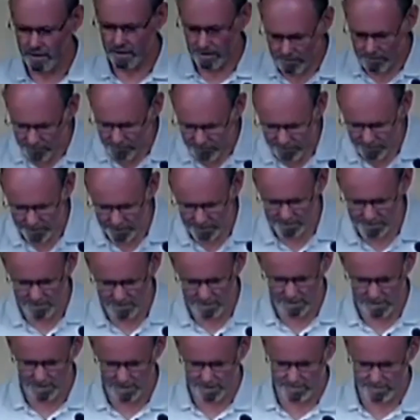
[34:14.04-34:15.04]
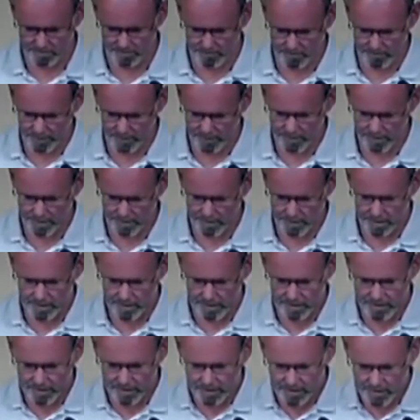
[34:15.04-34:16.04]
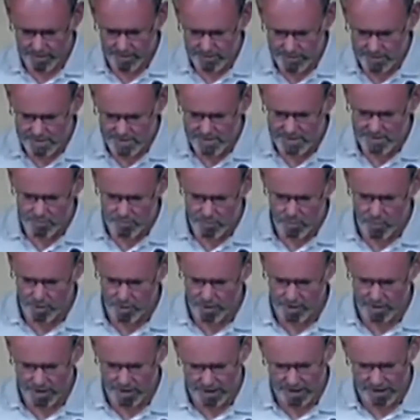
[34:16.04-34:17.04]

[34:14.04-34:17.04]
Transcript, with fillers: and following him. This is what,